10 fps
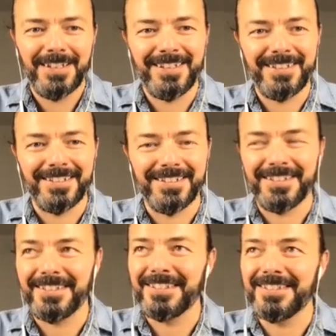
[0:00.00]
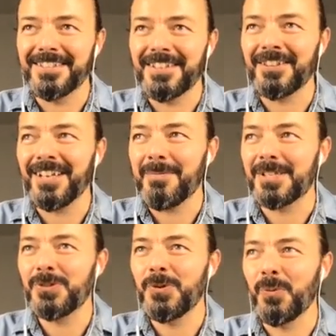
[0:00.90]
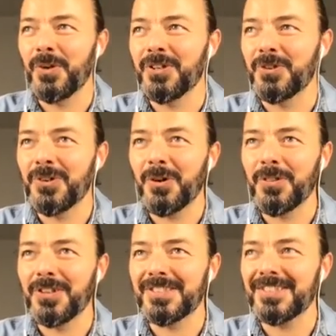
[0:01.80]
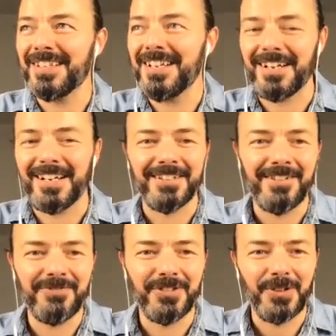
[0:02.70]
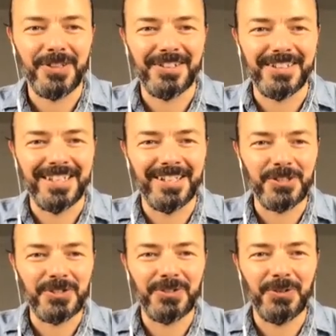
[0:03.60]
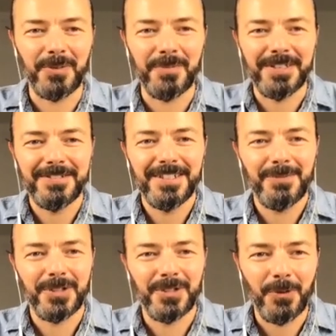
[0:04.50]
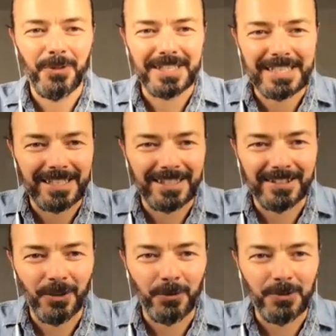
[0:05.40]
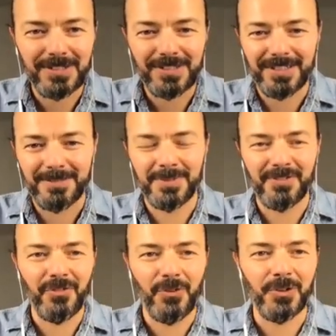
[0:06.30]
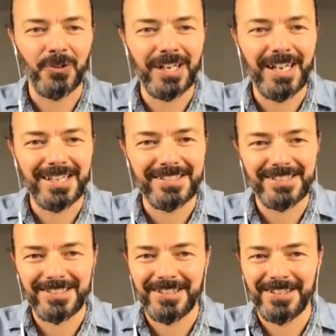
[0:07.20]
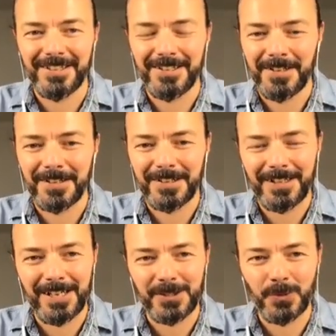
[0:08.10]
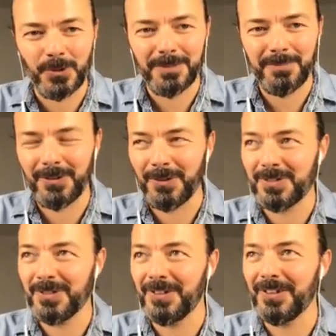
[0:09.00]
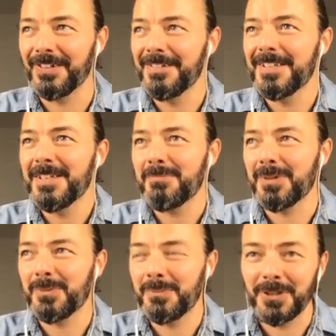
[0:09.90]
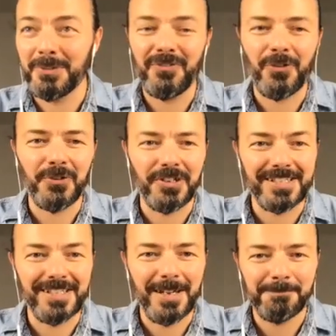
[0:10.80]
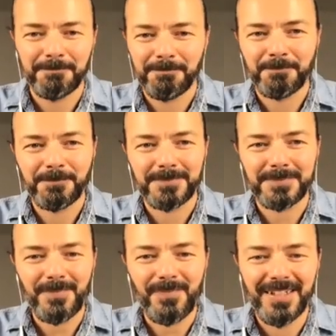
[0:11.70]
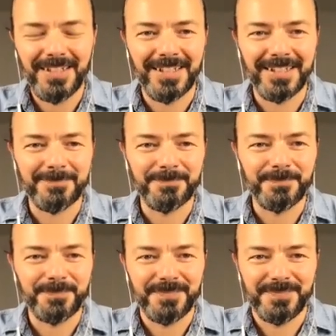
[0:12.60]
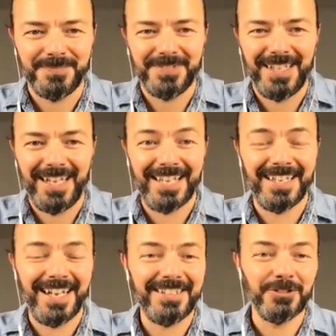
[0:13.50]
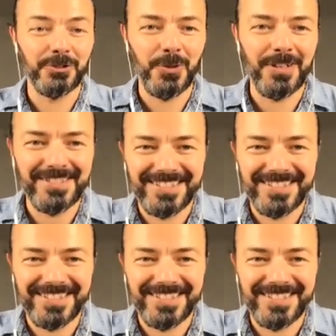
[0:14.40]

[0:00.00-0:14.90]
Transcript: uh, the time at school when you wrote this, ah, I, I forgot the English term, when you wrote this little notes before your class uh, classwork because you're before your exam. Um, I, I didn't do this